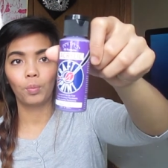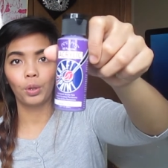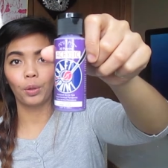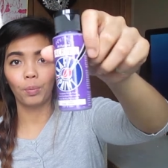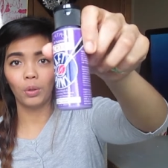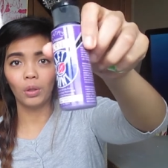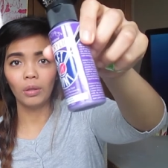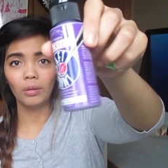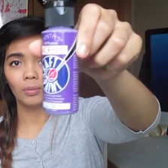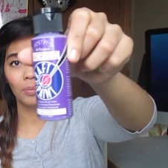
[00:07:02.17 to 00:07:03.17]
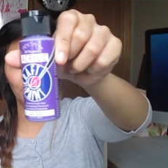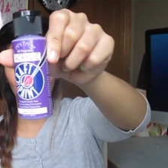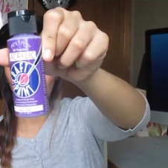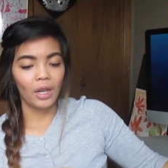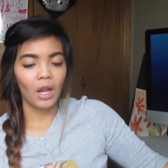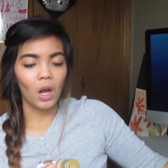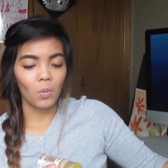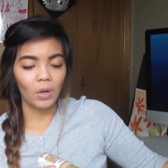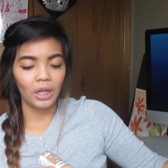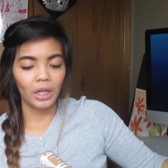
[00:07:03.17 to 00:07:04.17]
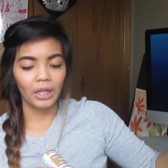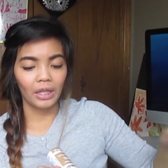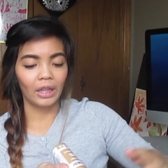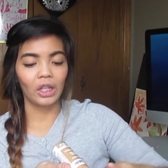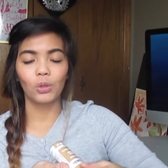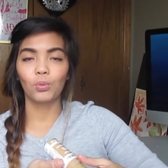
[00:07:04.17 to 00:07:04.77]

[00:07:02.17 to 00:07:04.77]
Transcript: purple and I got one in like this